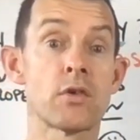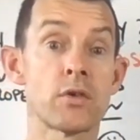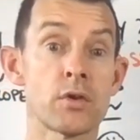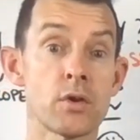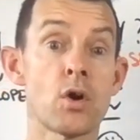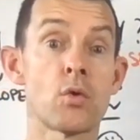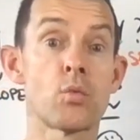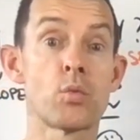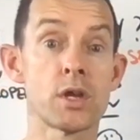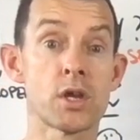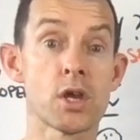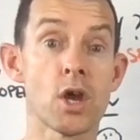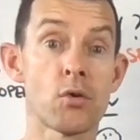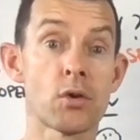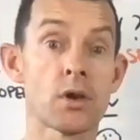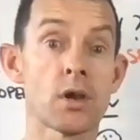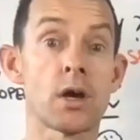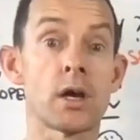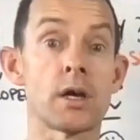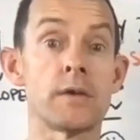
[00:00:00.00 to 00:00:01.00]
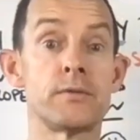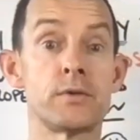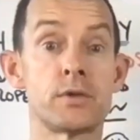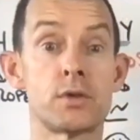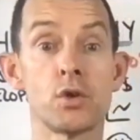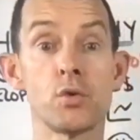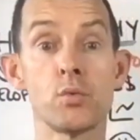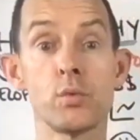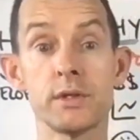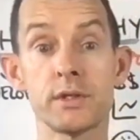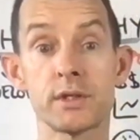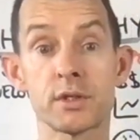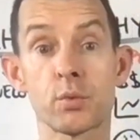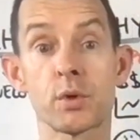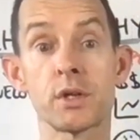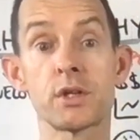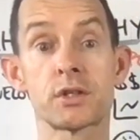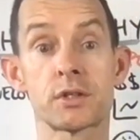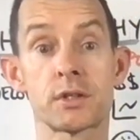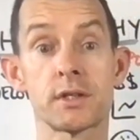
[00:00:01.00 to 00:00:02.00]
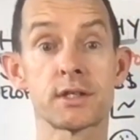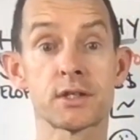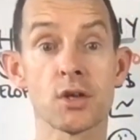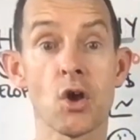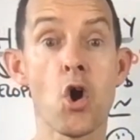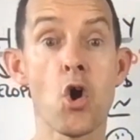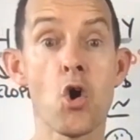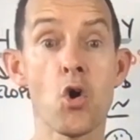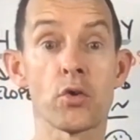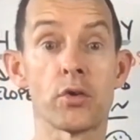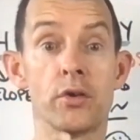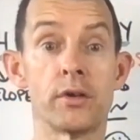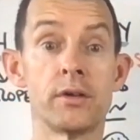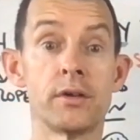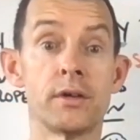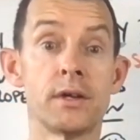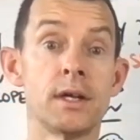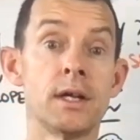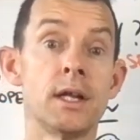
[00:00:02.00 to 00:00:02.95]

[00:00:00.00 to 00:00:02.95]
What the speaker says: or not we go live. Do we switch this on?